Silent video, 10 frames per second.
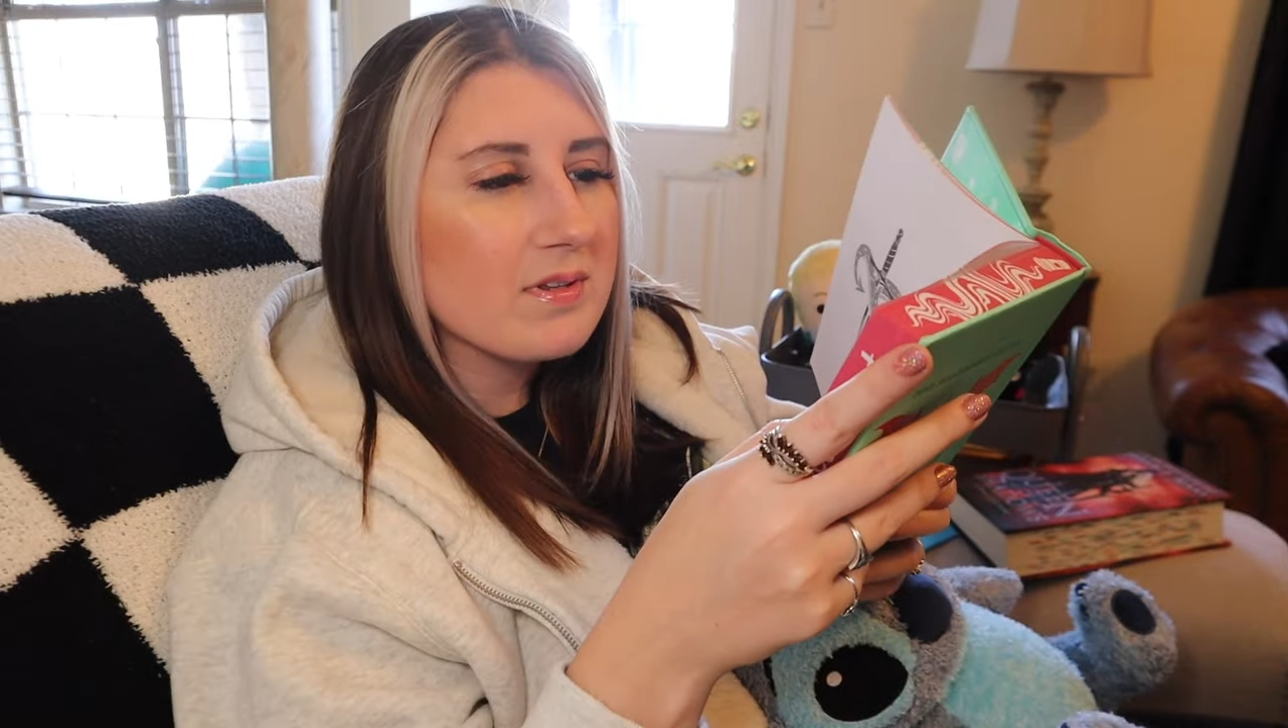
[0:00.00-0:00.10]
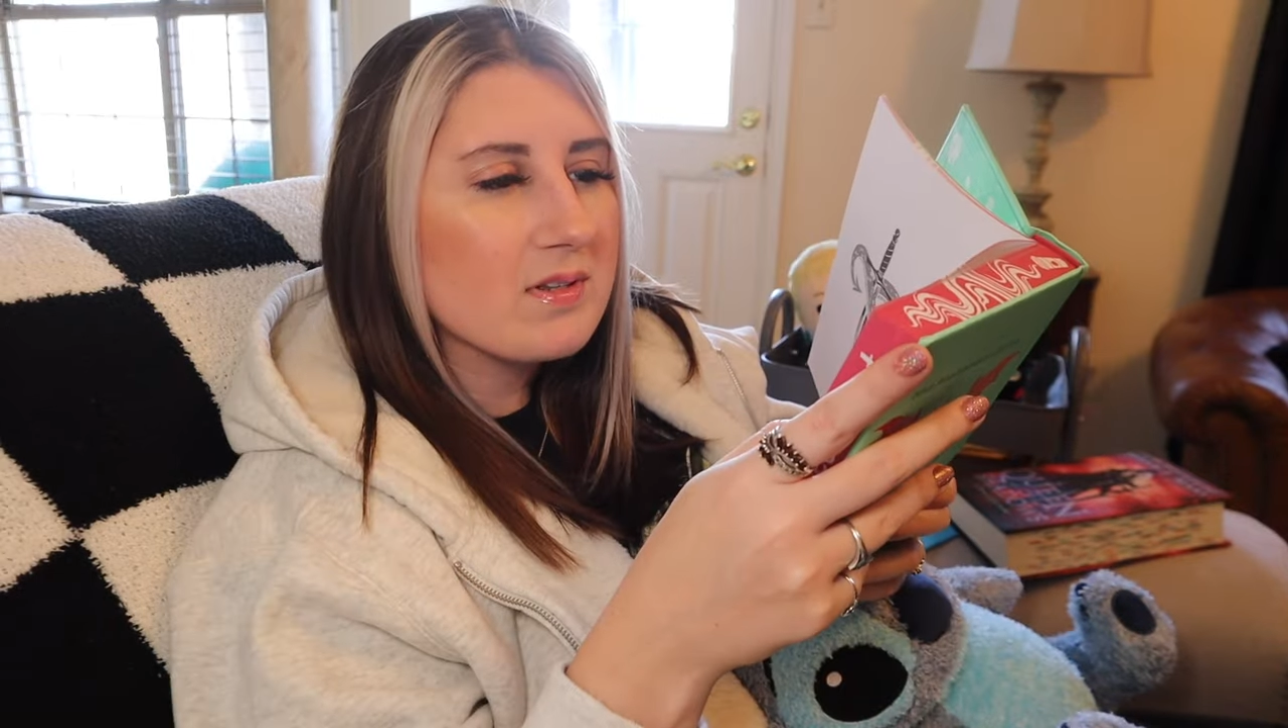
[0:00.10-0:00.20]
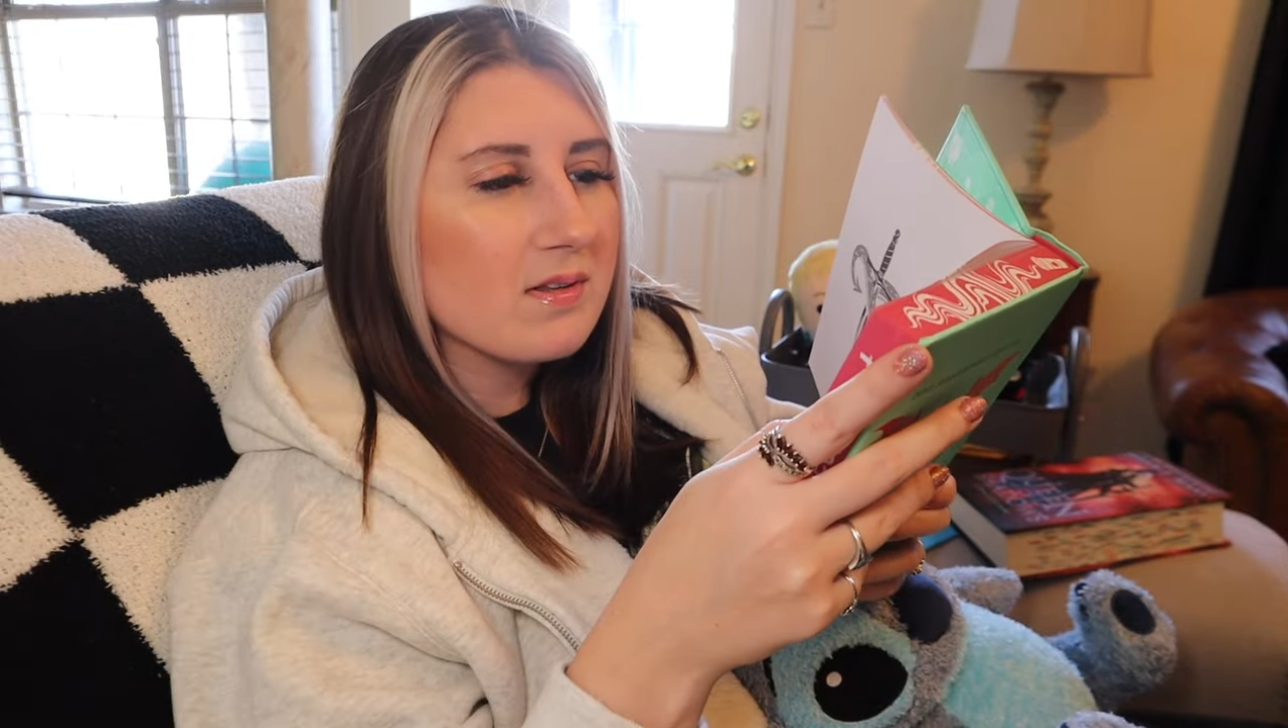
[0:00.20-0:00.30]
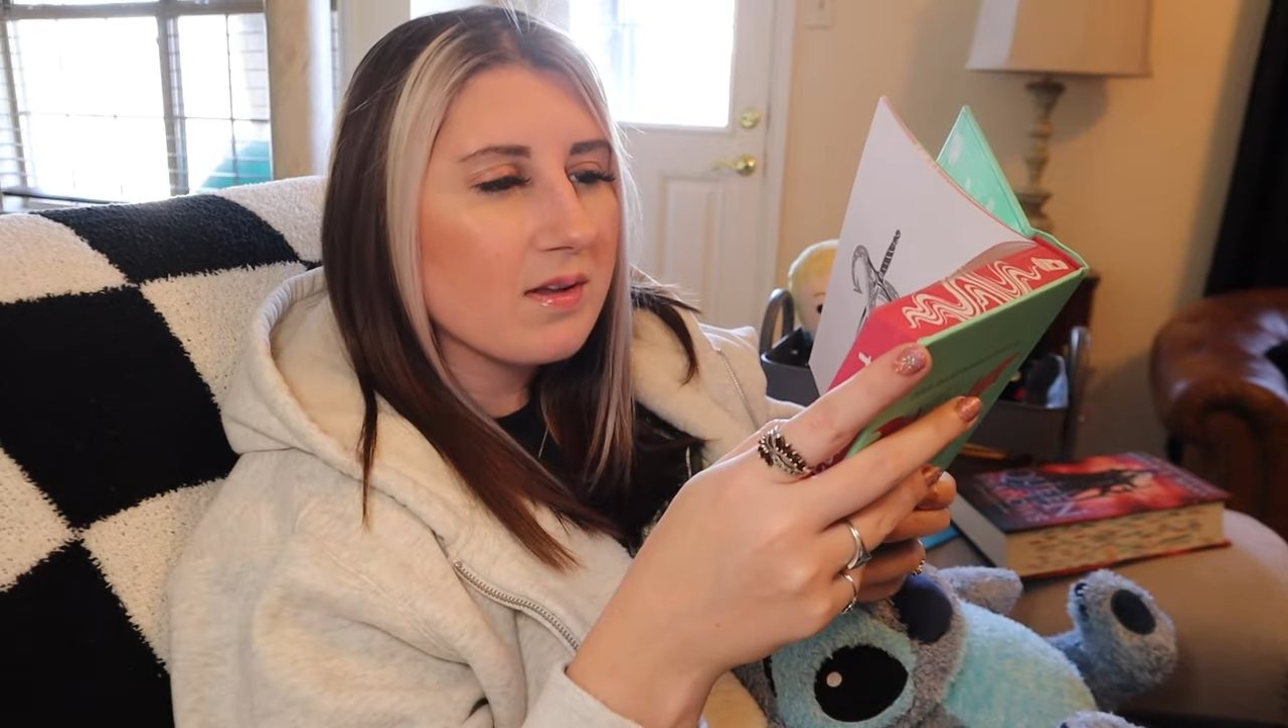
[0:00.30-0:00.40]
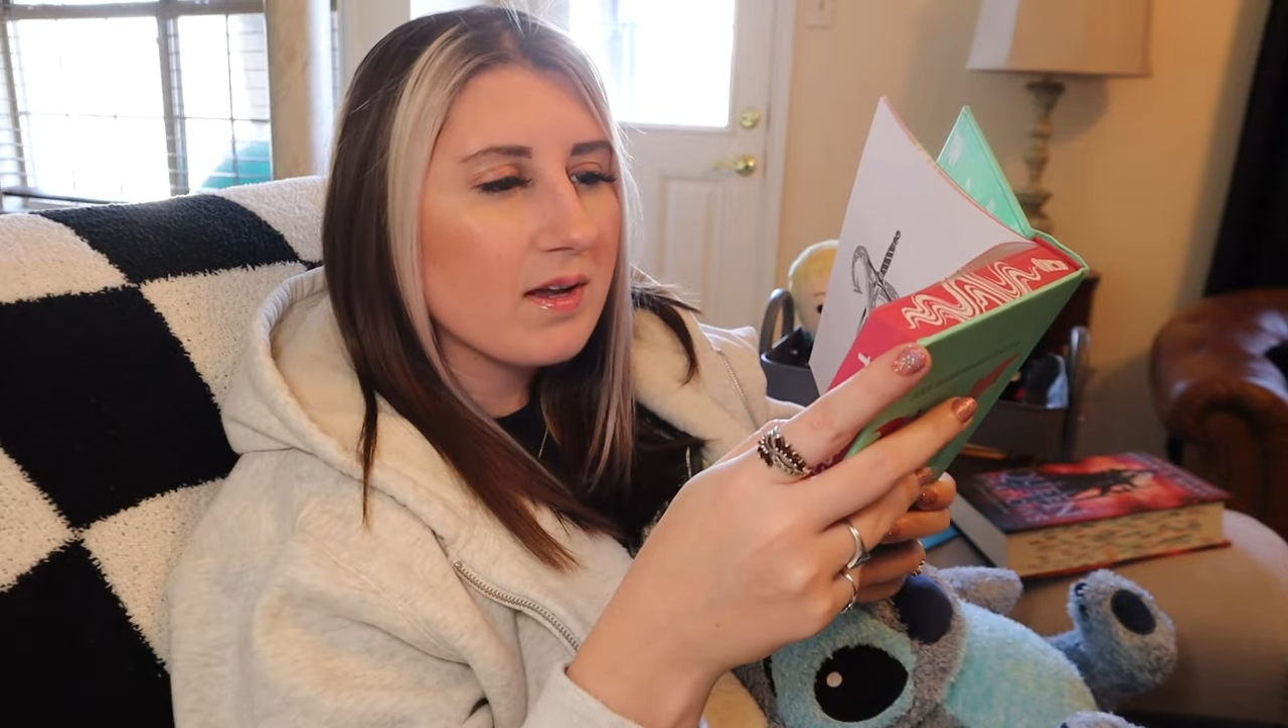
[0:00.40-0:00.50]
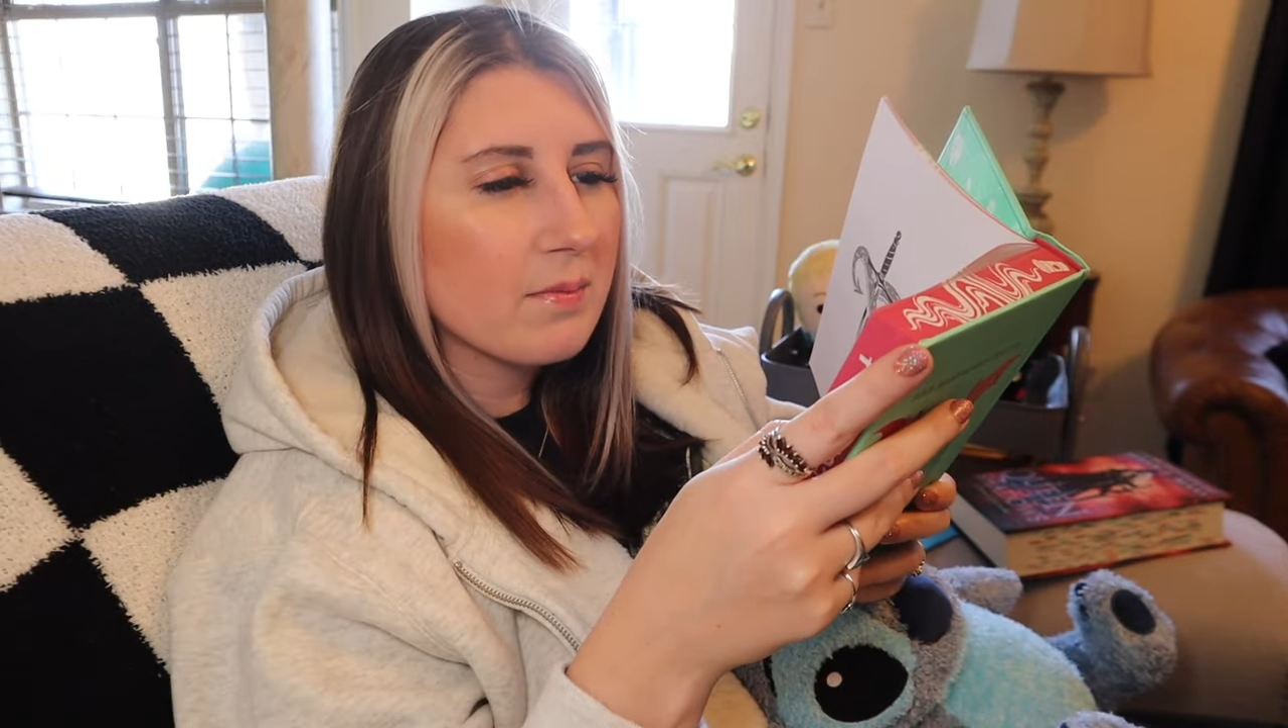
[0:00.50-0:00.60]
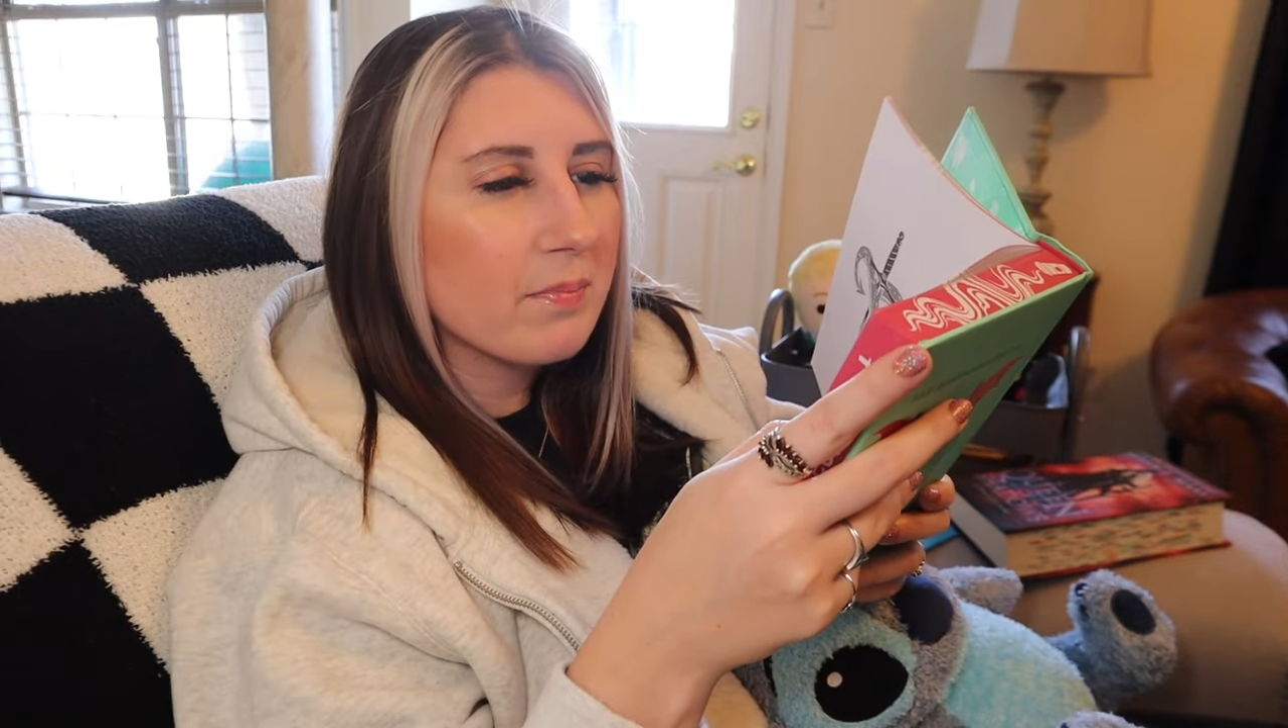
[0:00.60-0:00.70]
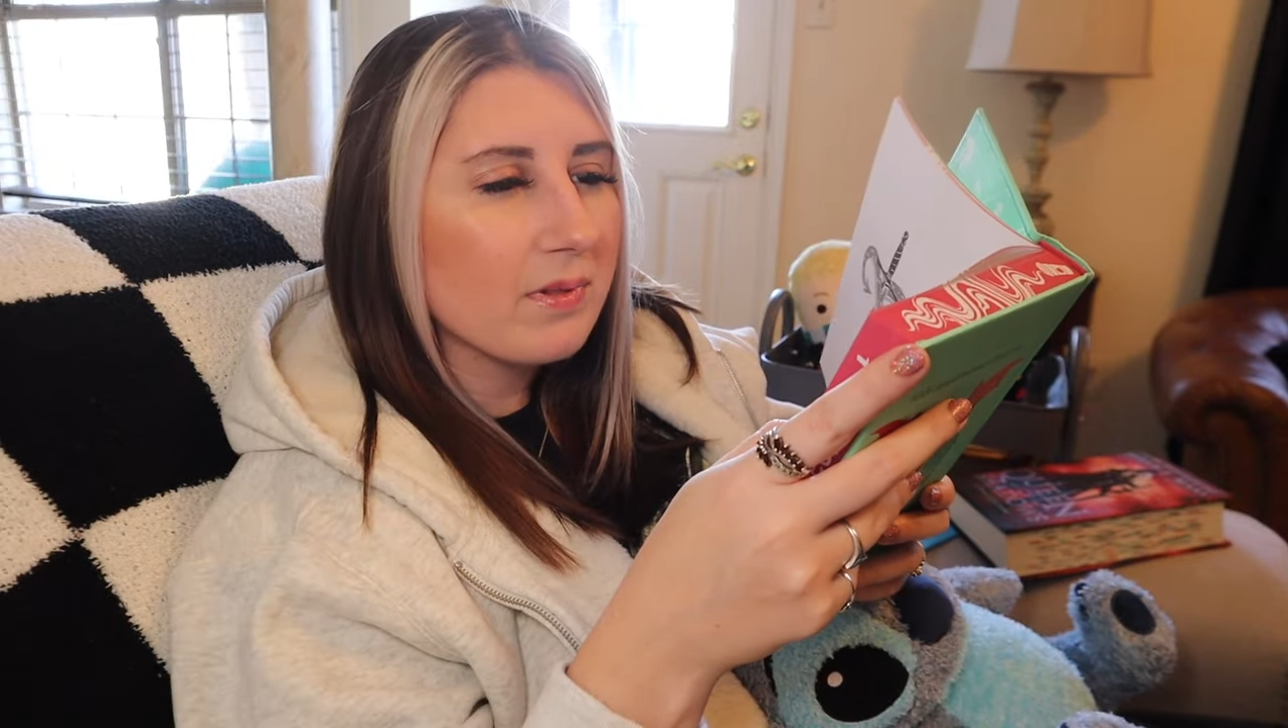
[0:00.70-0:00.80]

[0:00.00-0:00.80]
slick